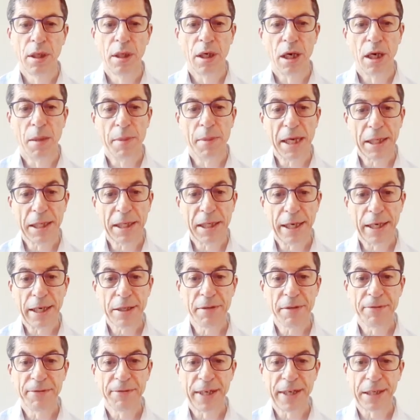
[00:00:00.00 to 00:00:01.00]
Among
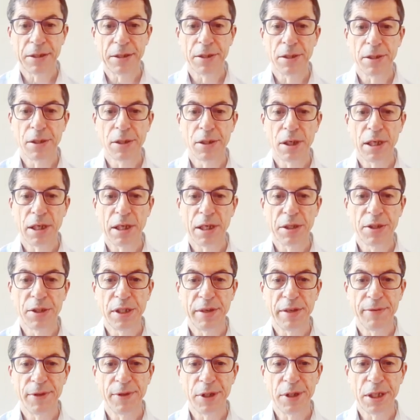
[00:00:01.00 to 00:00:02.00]
other factors,
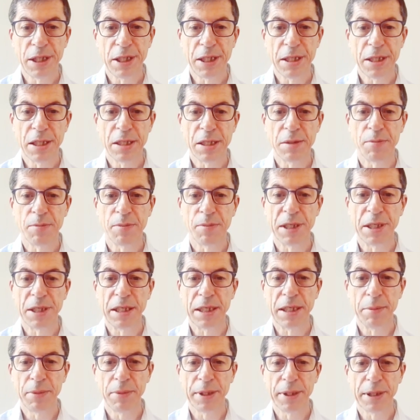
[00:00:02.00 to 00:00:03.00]
IL-17 has been
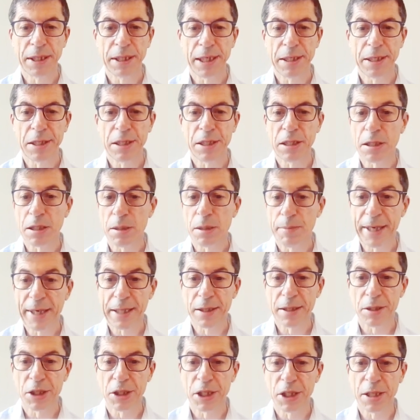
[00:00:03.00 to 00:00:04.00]
implicated in the
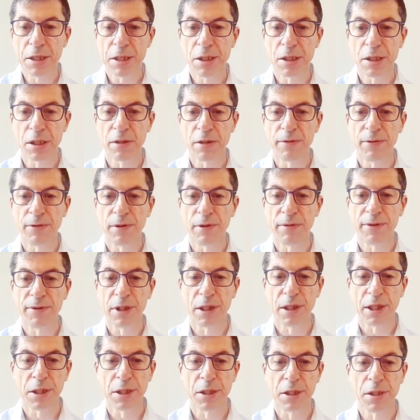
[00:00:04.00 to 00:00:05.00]
pathogenesis of
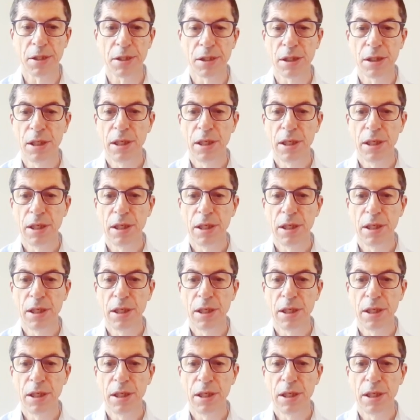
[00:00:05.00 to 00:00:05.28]
uveitis